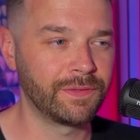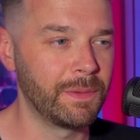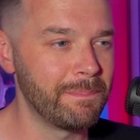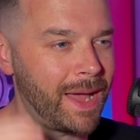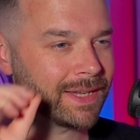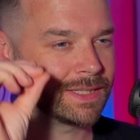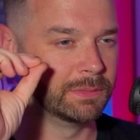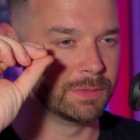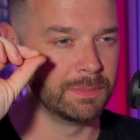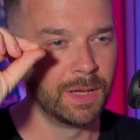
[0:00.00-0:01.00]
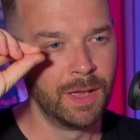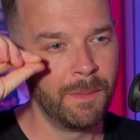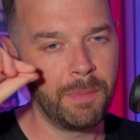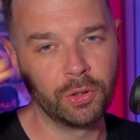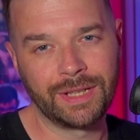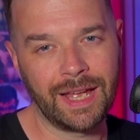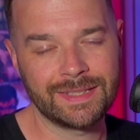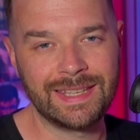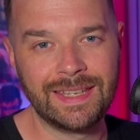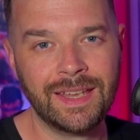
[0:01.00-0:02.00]
for maximum
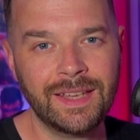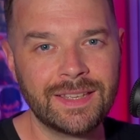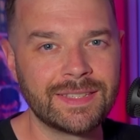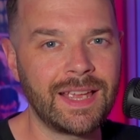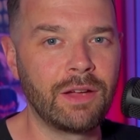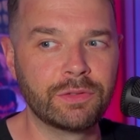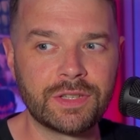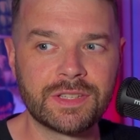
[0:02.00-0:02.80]
podcasty sound.